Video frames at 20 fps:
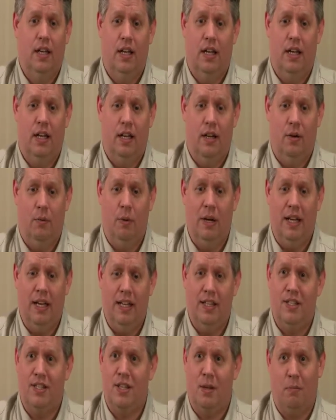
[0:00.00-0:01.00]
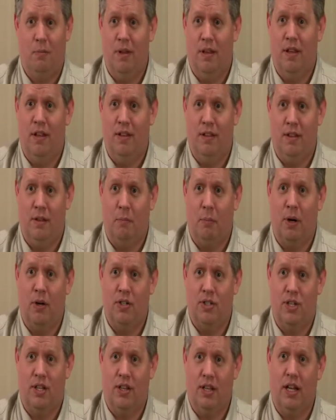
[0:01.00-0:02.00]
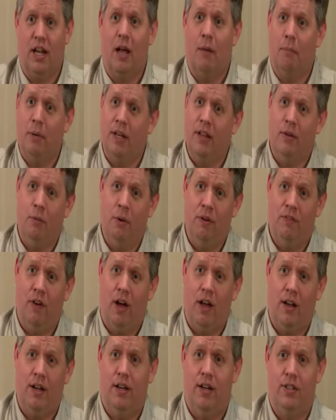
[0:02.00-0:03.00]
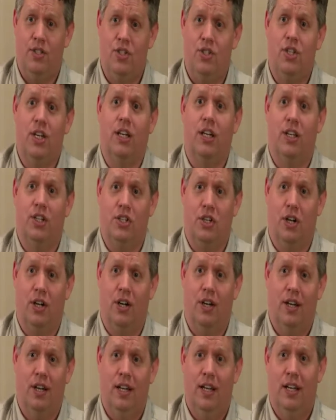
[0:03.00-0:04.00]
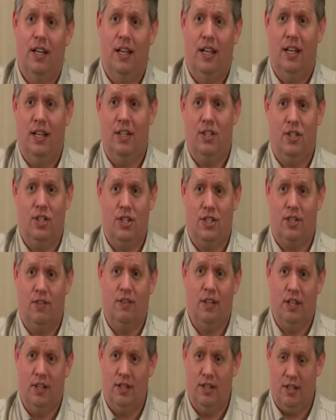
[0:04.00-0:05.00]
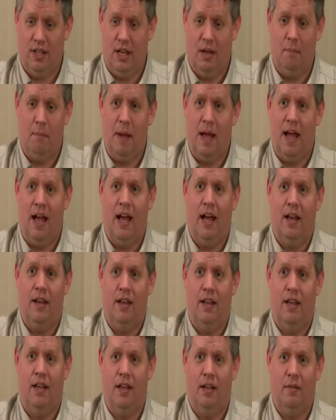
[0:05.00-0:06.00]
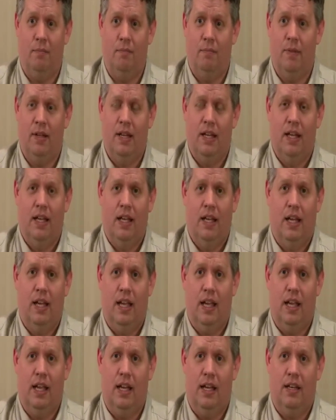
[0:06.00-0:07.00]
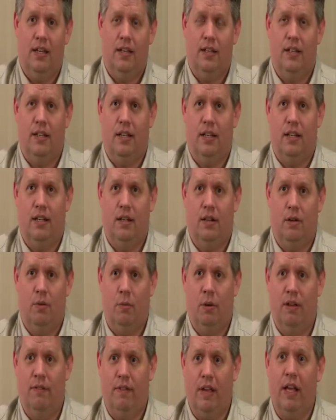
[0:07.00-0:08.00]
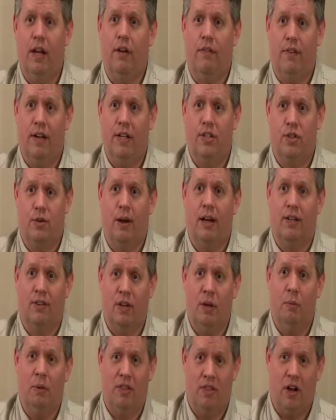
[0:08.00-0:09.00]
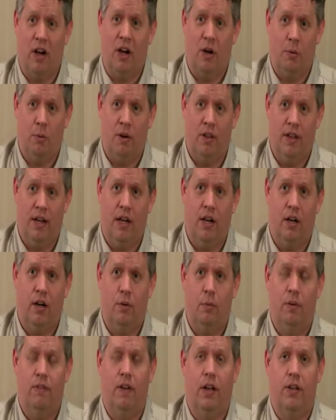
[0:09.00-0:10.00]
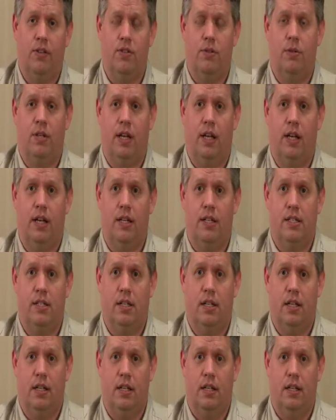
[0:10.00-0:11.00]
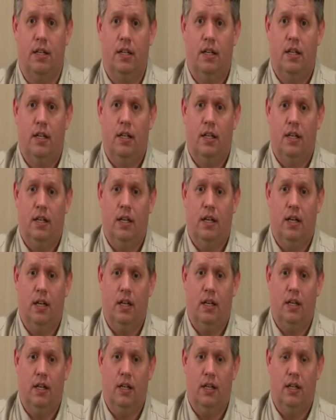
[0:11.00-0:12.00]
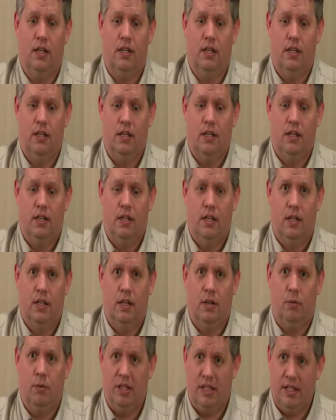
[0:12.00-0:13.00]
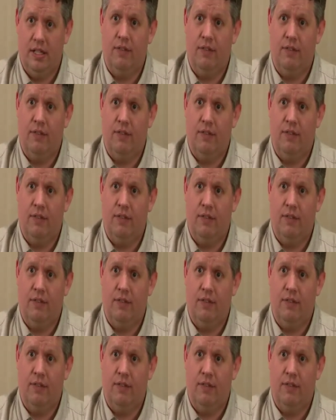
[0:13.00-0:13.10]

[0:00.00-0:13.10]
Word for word: uh, we need some the the, the company that we've audited signature, and it's just a little pad. Um, and uh, we've interfaced directly with the hardware there. We've also done it uh, uh, uh, with